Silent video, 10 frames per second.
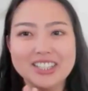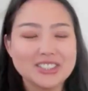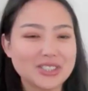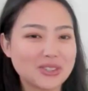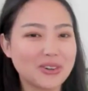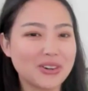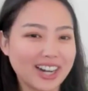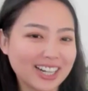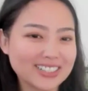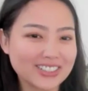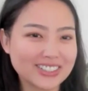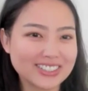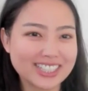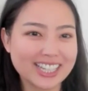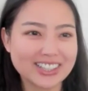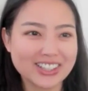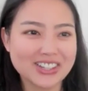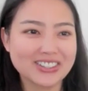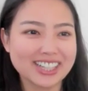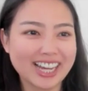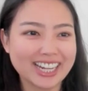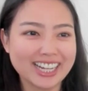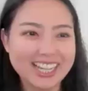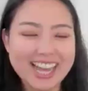just throw your answers in the Q&A,